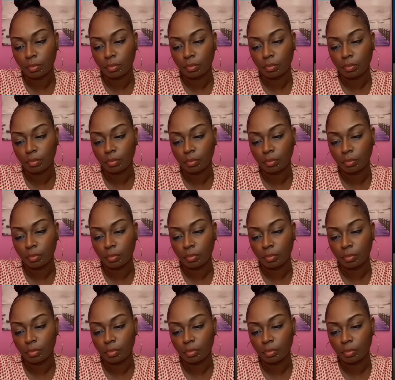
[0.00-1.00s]

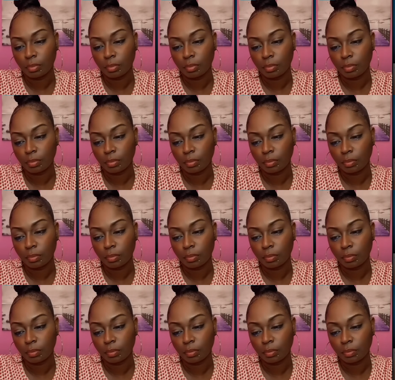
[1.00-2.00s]

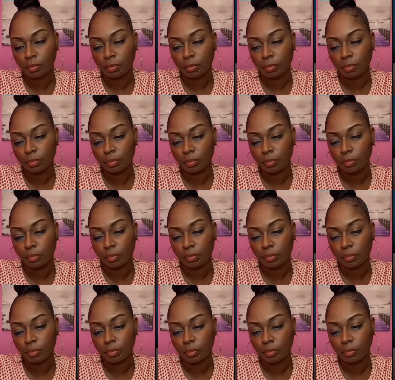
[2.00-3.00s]

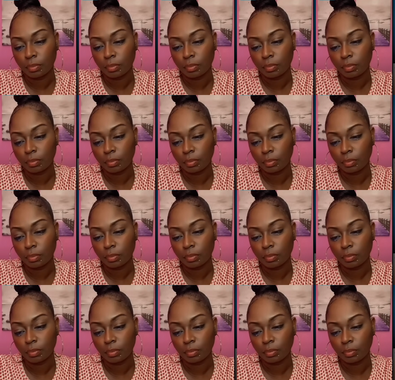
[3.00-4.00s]

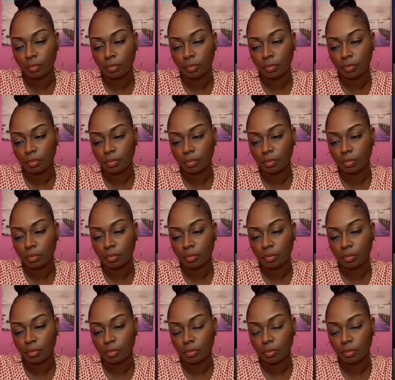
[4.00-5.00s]

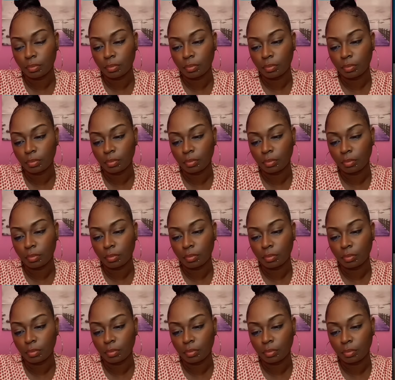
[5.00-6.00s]

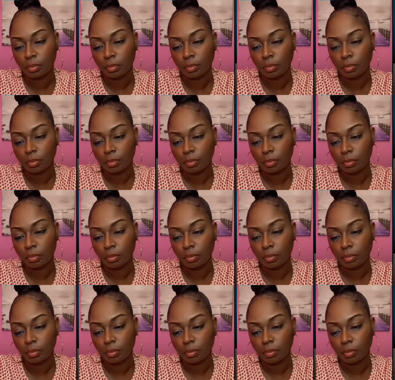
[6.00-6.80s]
[no speech]